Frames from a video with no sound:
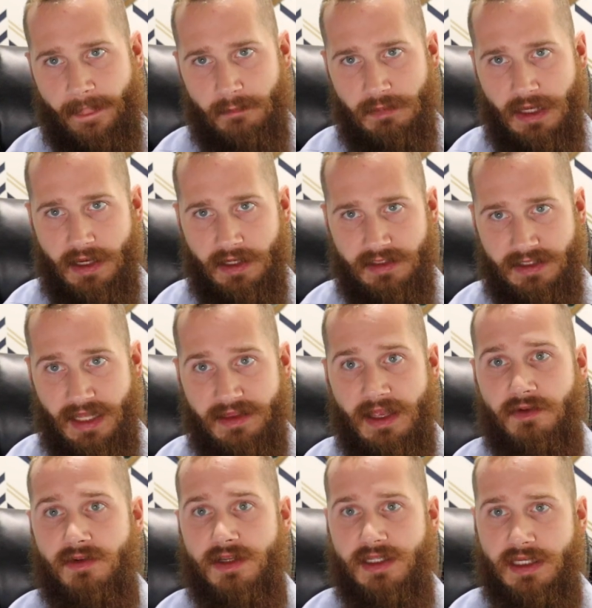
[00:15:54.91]
because then they
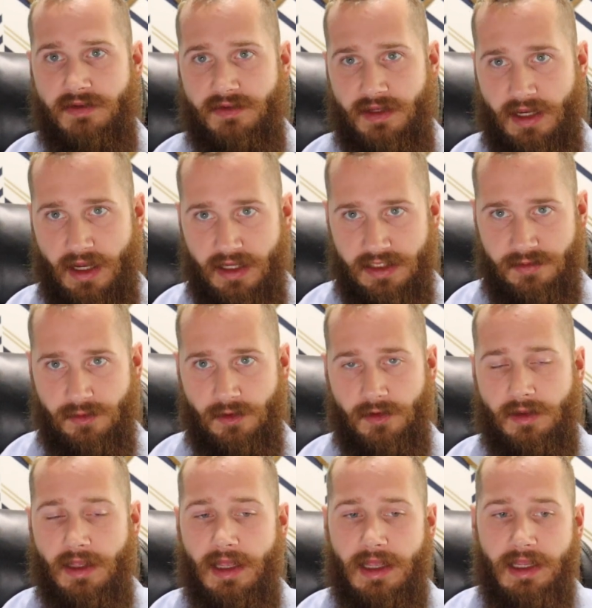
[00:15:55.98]
receive the
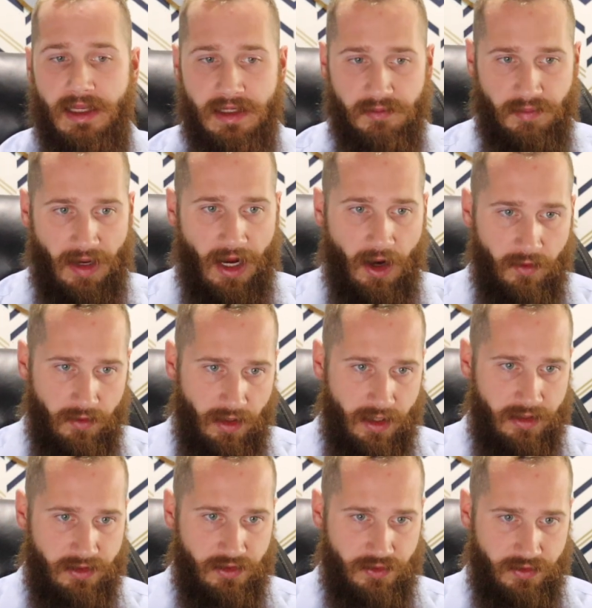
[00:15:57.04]
gospel in power
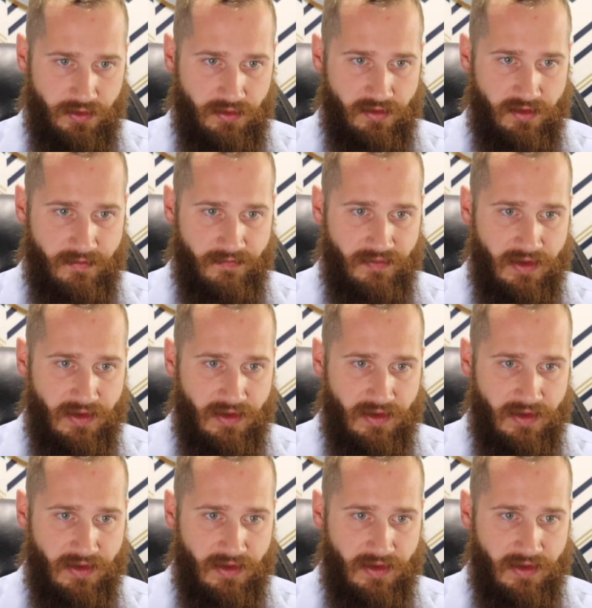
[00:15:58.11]
and in truth.